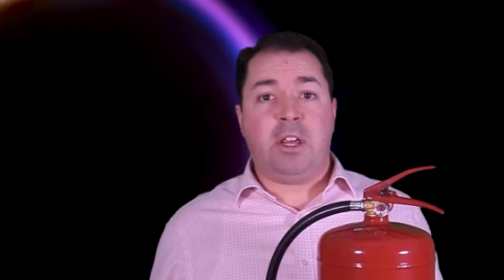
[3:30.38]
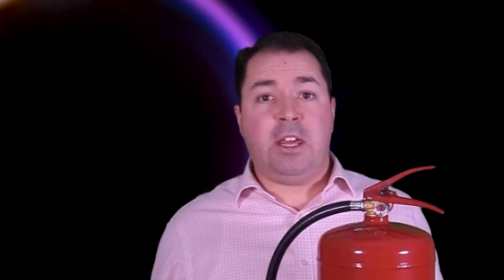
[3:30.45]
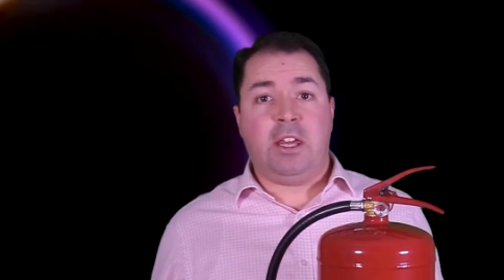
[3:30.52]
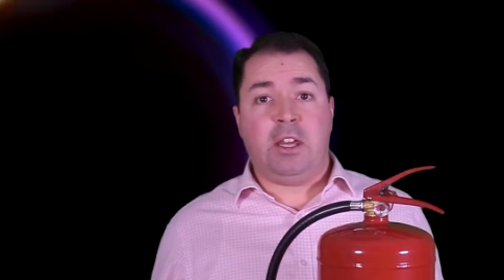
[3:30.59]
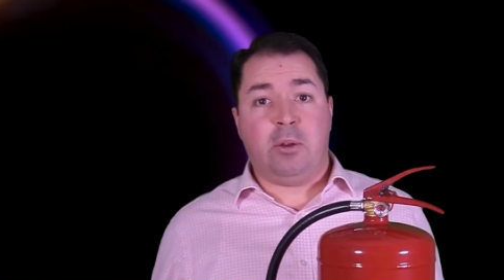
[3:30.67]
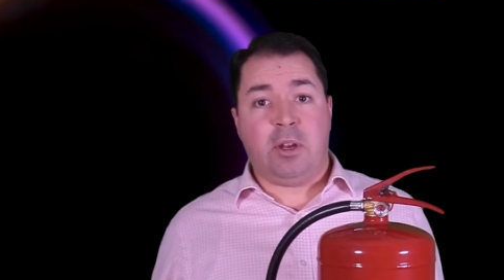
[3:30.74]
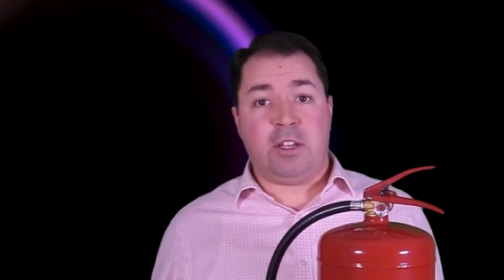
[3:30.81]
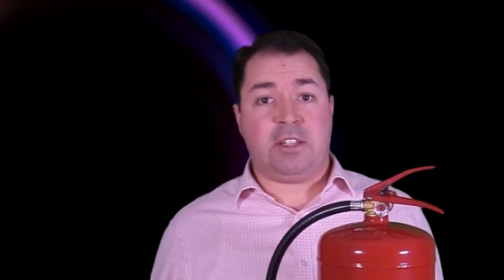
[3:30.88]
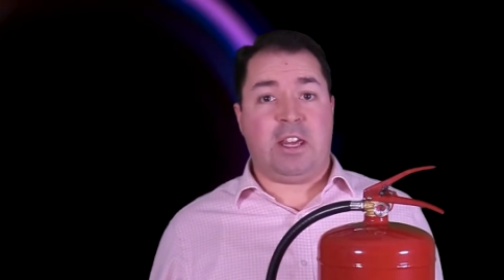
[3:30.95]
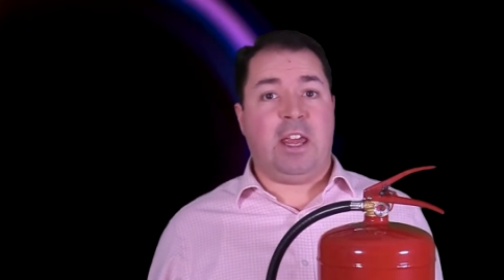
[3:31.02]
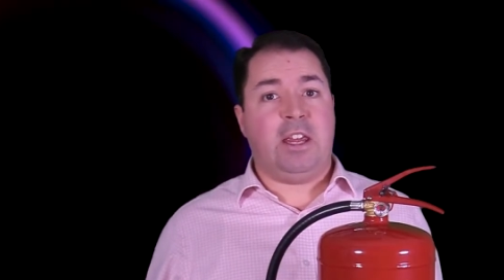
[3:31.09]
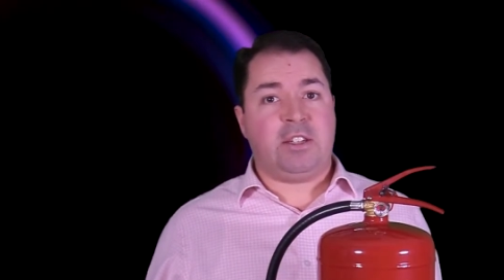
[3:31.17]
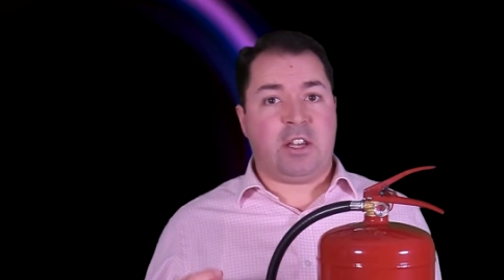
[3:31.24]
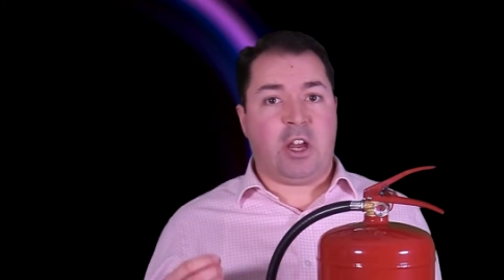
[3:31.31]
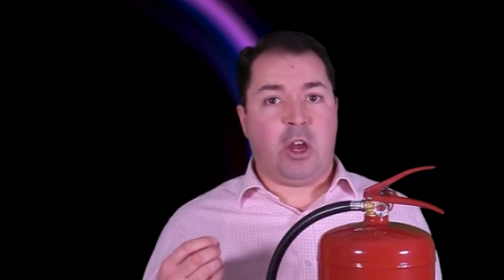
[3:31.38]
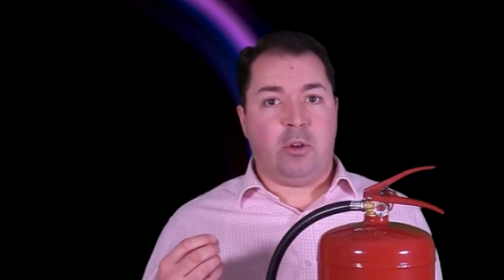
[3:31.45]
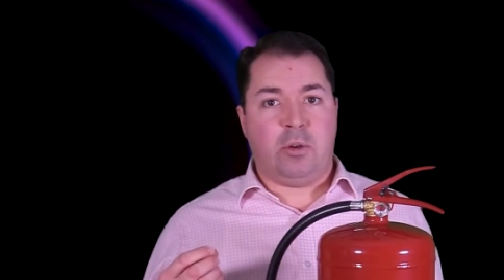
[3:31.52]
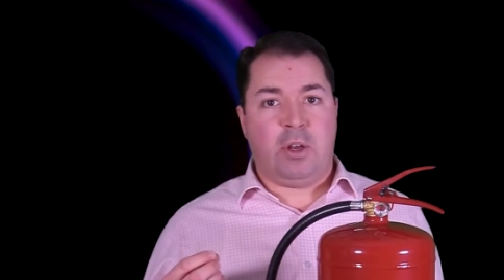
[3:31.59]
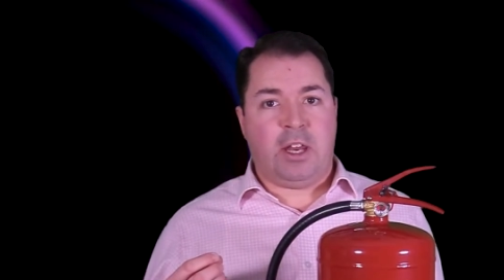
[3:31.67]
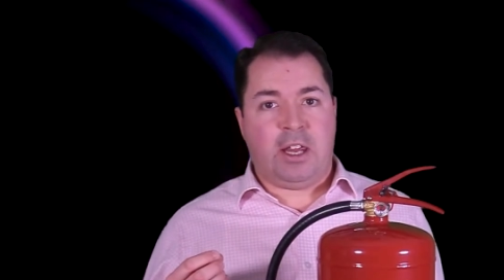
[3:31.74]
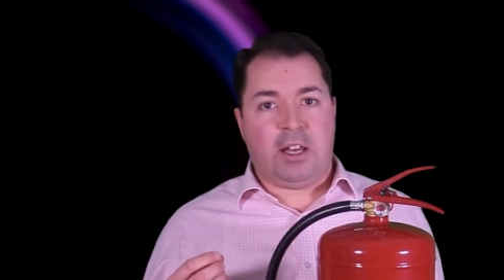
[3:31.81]
unit is
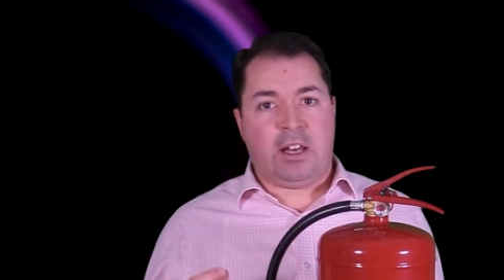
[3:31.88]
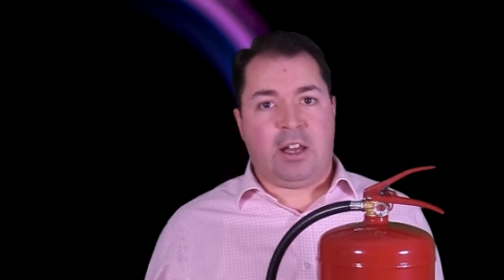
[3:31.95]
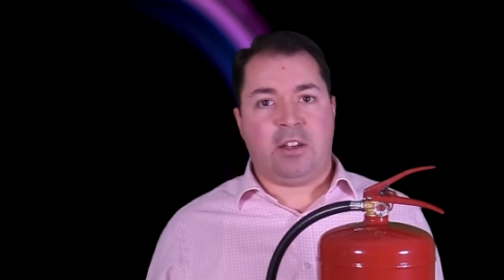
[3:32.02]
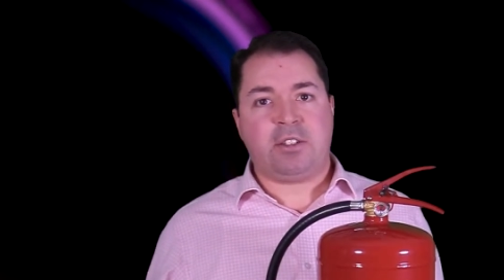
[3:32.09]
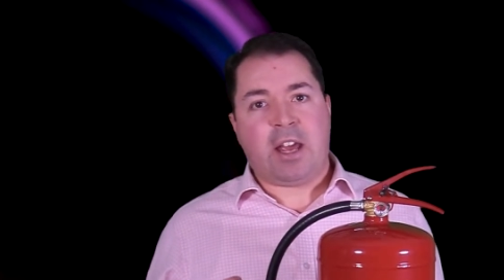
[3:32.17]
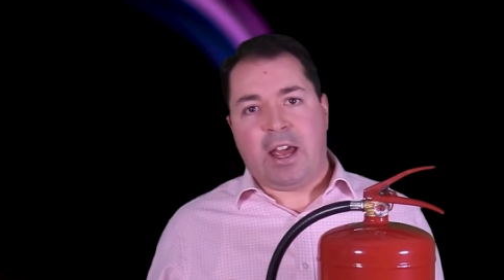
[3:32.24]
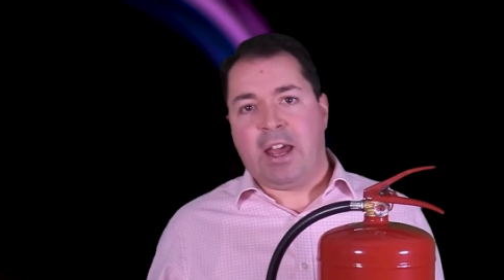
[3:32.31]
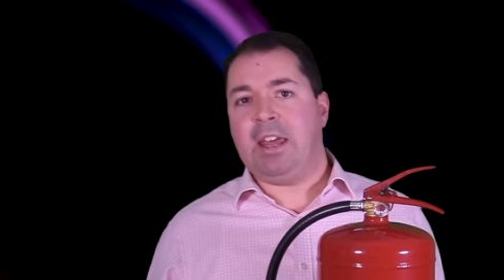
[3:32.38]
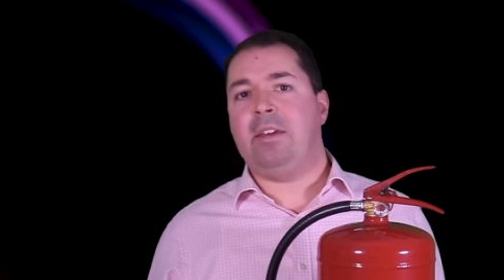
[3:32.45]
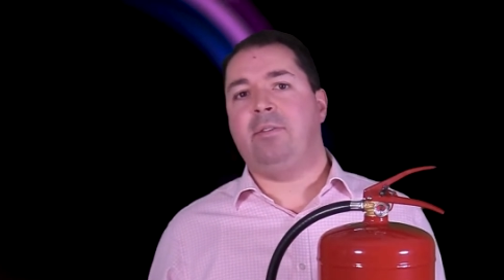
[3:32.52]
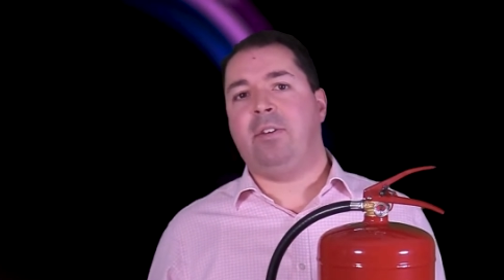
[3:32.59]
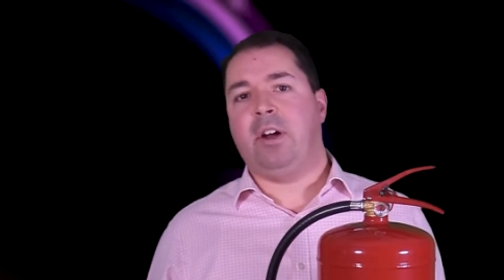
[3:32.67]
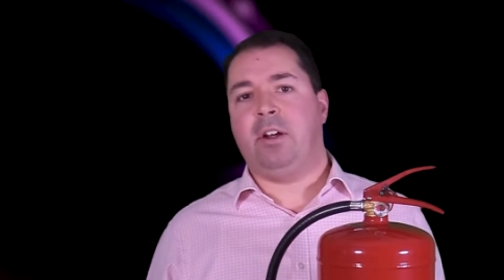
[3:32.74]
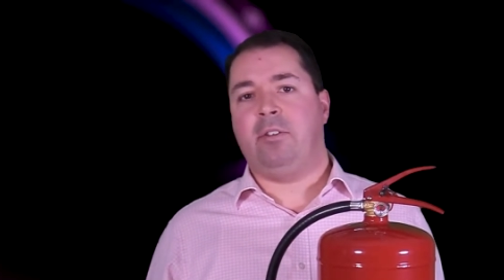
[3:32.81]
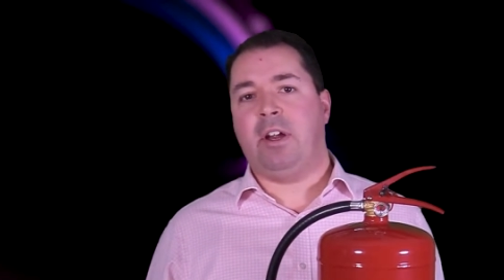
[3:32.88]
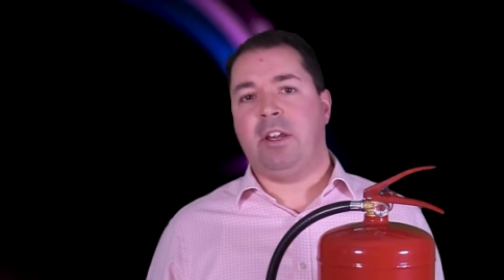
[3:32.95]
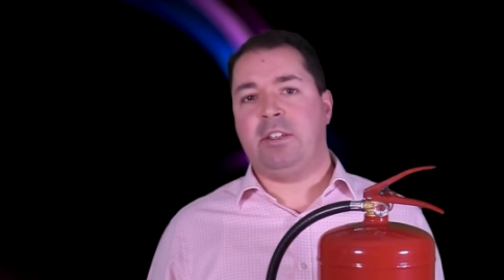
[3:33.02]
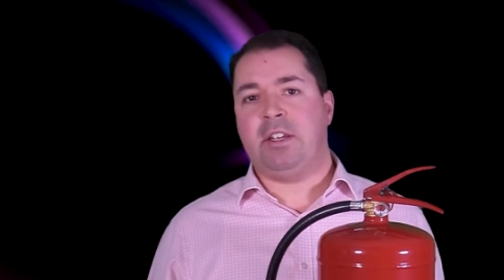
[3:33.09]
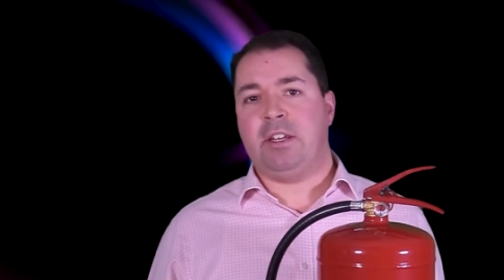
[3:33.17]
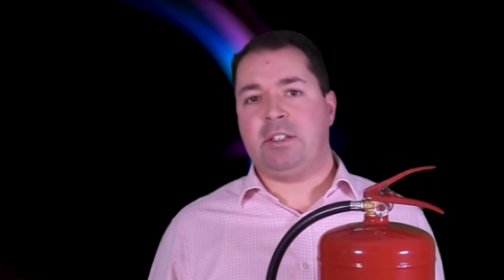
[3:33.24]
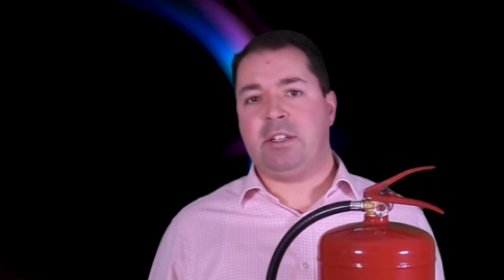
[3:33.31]
only Class A fire
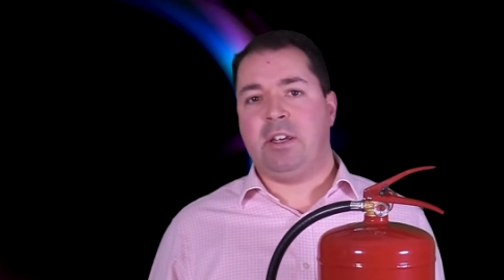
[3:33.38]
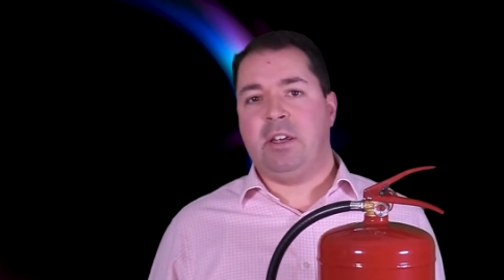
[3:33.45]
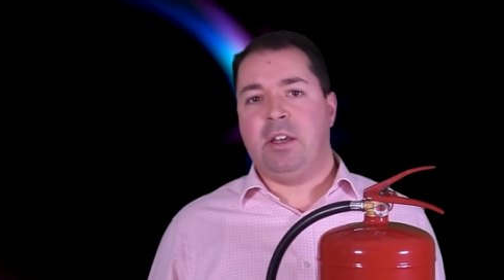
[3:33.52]
rated,